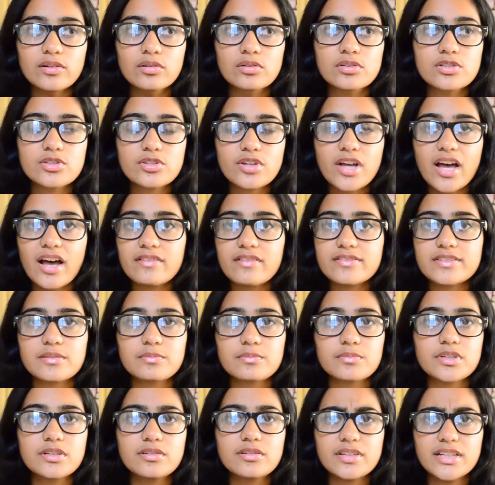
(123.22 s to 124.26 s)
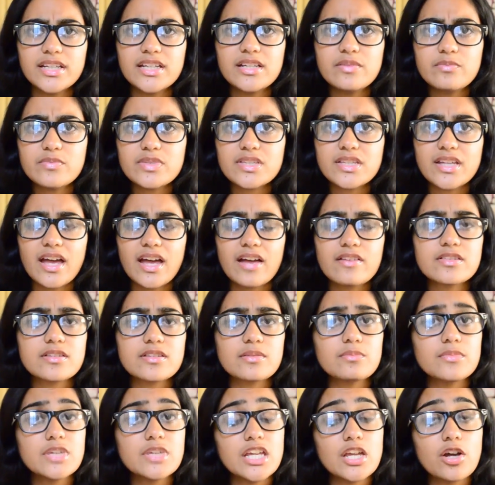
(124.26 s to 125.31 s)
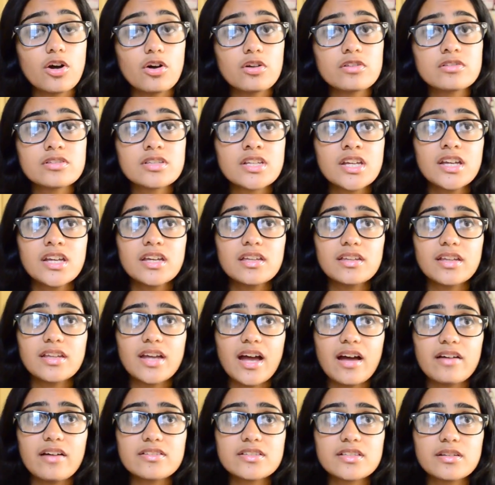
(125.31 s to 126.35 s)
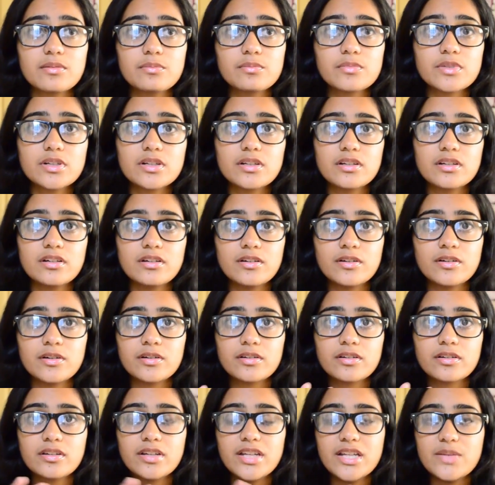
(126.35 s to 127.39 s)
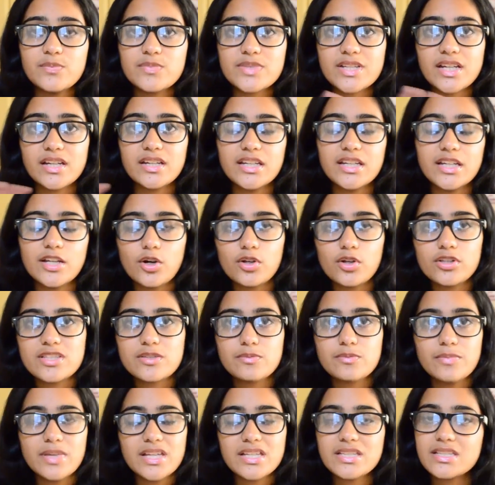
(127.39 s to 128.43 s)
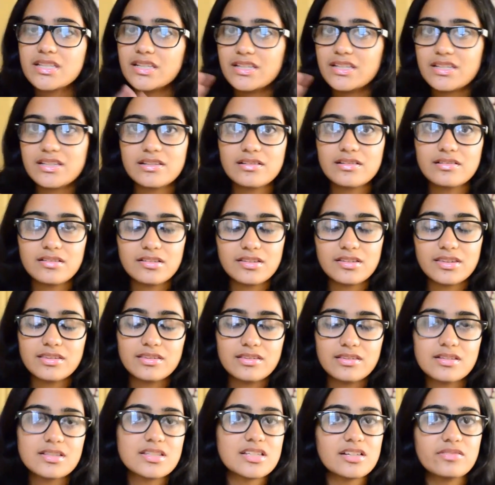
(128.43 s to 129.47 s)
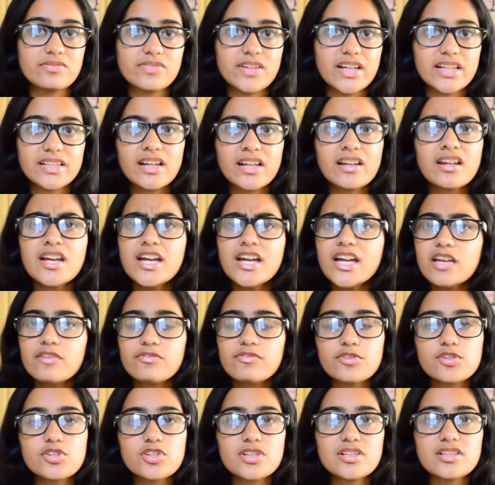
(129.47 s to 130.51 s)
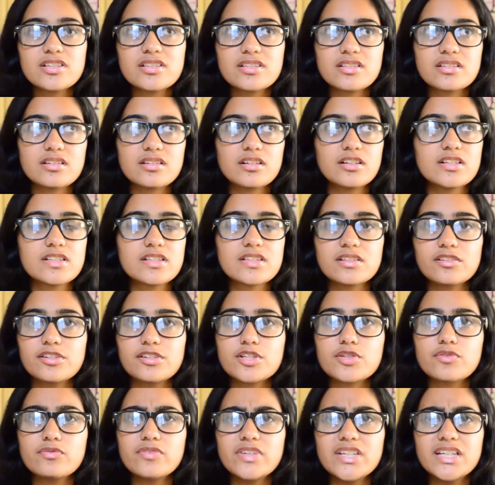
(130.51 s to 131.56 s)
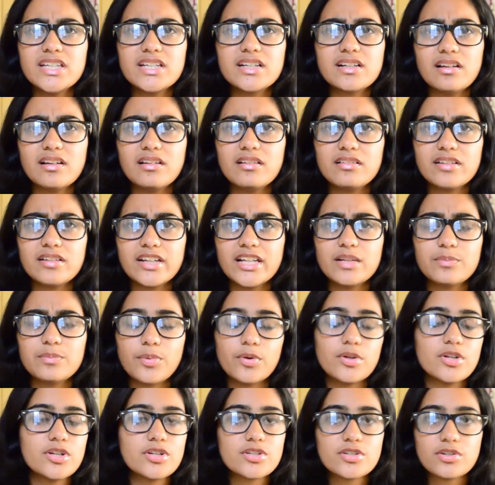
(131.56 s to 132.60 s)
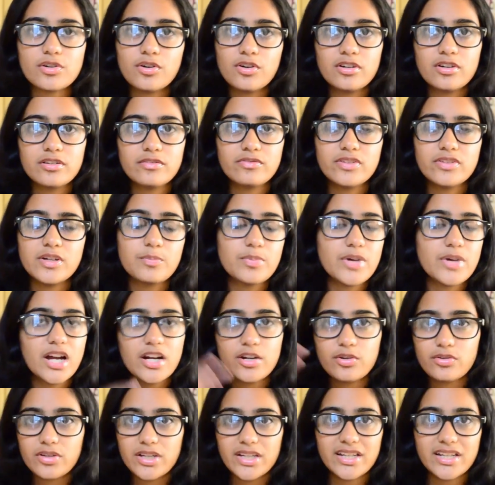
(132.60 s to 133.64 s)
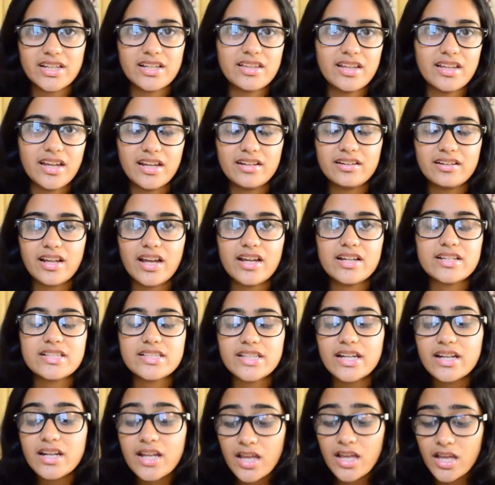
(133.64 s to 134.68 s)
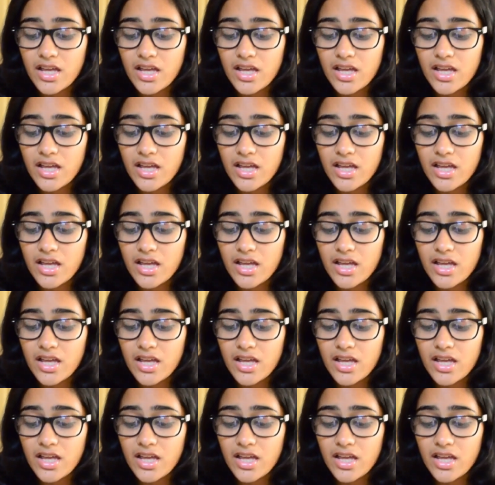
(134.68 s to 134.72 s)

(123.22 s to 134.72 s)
also have some creams, they have some neons, they have some creams and neons mixed and stuff like that. If you just search V Color Nail Polish on Flipkart, you can get the entire set.